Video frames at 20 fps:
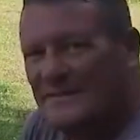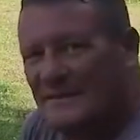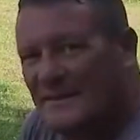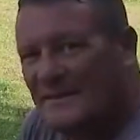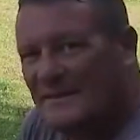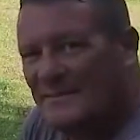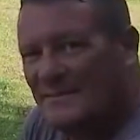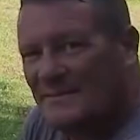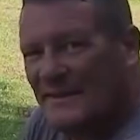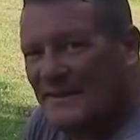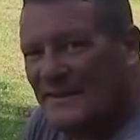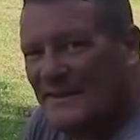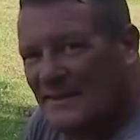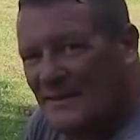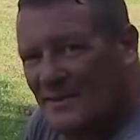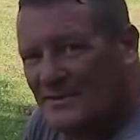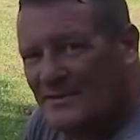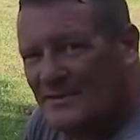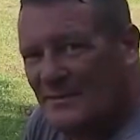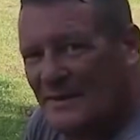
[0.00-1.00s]
when I set him
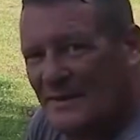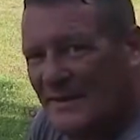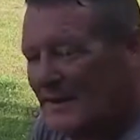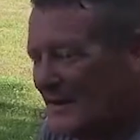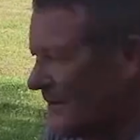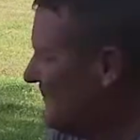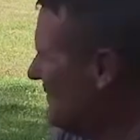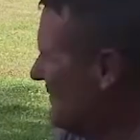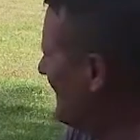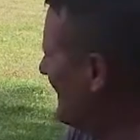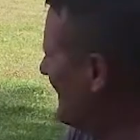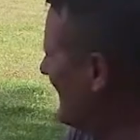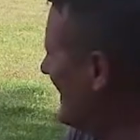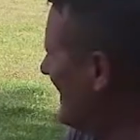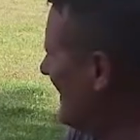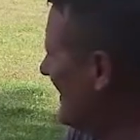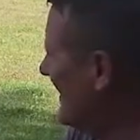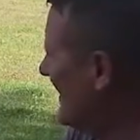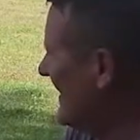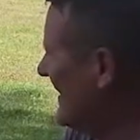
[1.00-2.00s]
down,
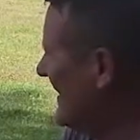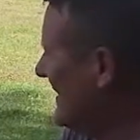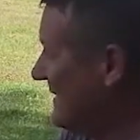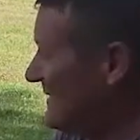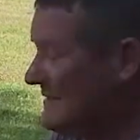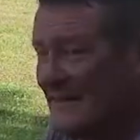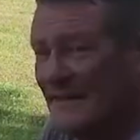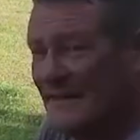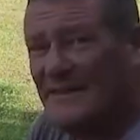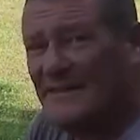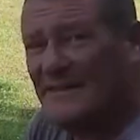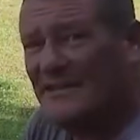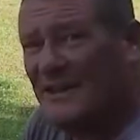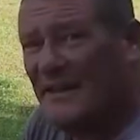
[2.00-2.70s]
he just comes